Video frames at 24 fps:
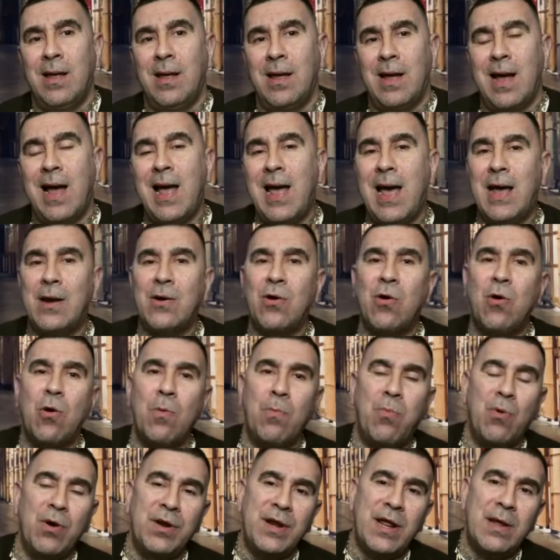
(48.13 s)
I had a
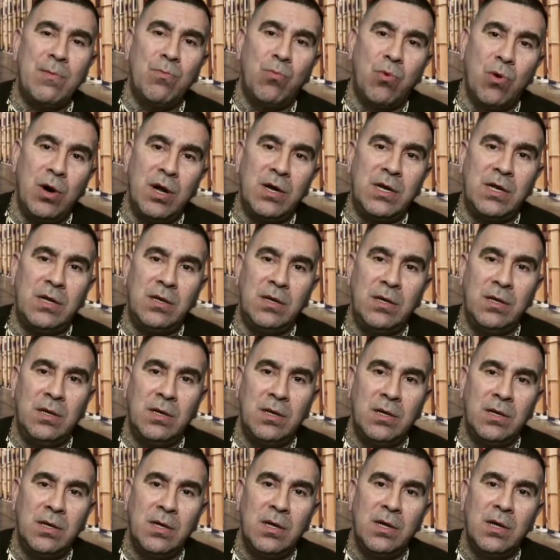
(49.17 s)
homeboy named Woody,
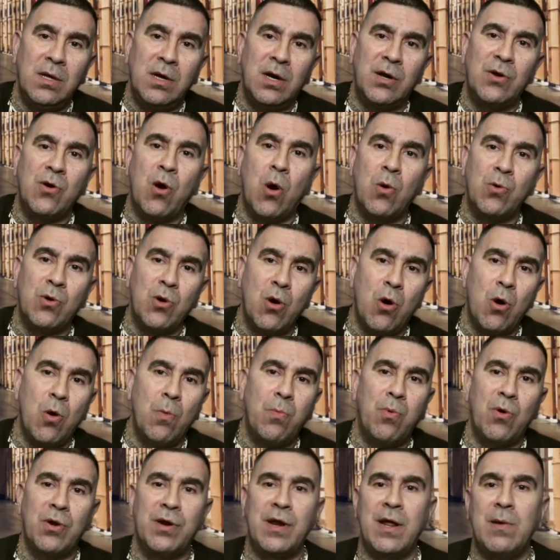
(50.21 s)
an older
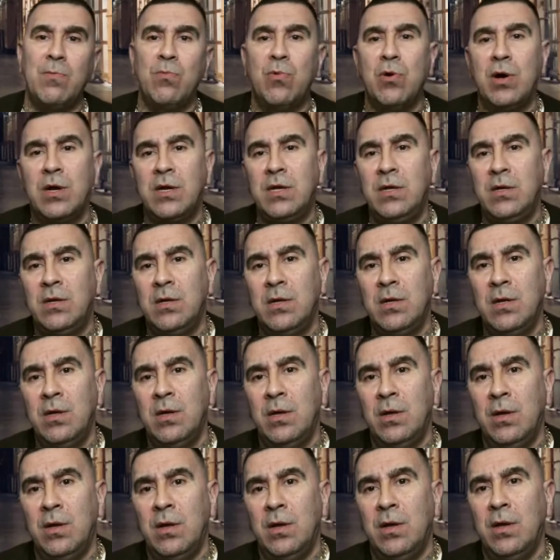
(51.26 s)
homeboy named Woody
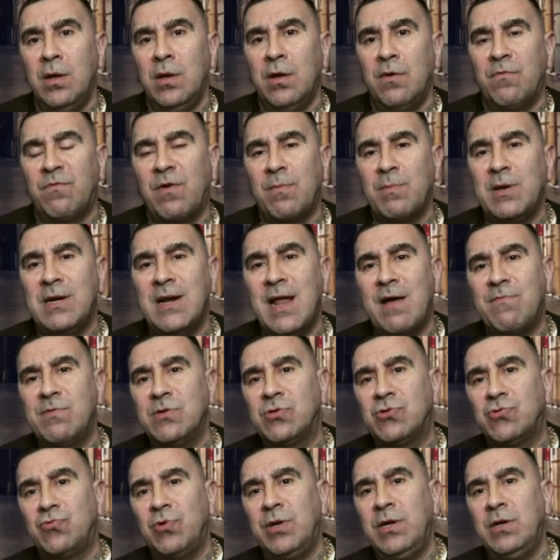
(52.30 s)
from 11th
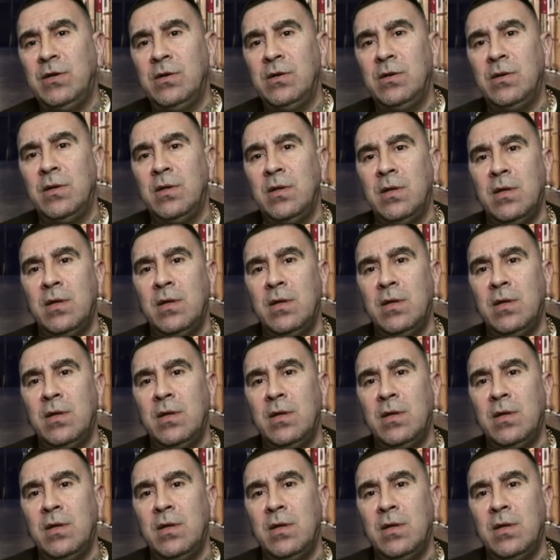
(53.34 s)
Street.